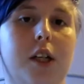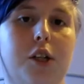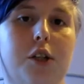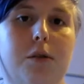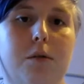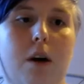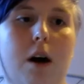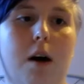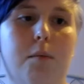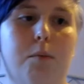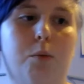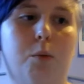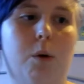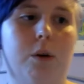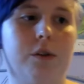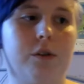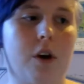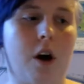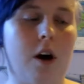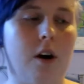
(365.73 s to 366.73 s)
Schwab
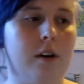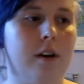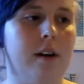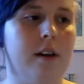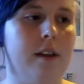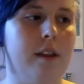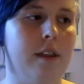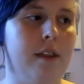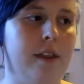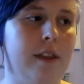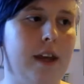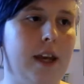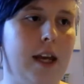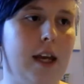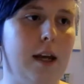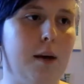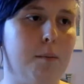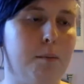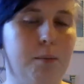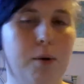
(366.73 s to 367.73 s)
was on
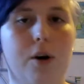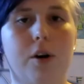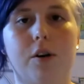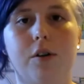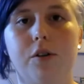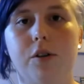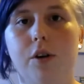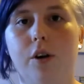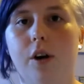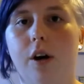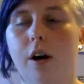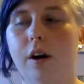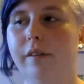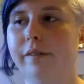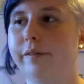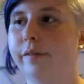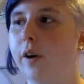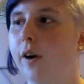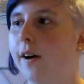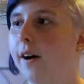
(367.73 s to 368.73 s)
the book tour
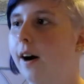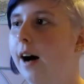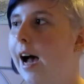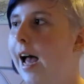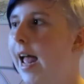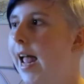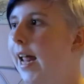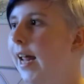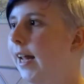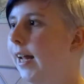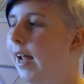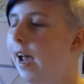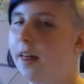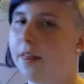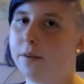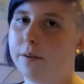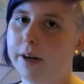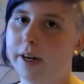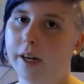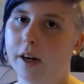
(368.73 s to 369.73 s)
for A
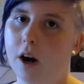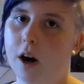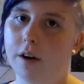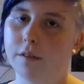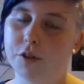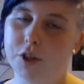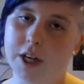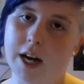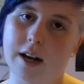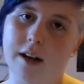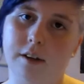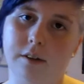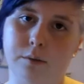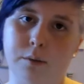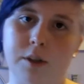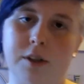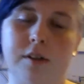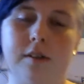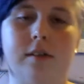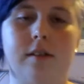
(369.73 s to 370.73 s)
Gathering of Shadows,
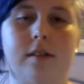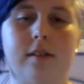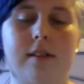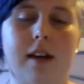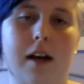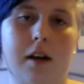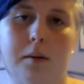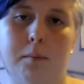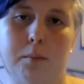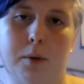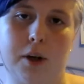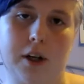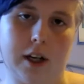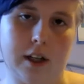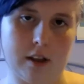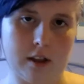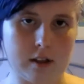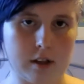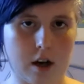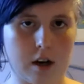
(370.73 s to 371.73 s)
which is the second book
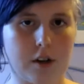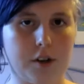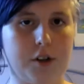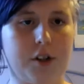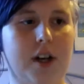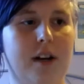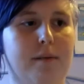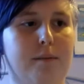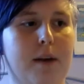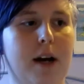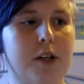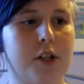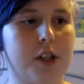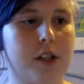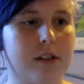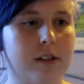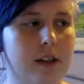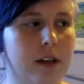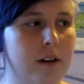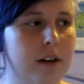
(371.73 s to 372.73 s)
in the Darker Shade of
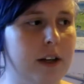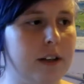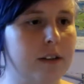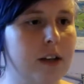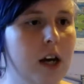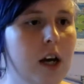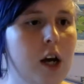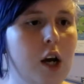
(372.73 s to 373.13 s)
Magic series.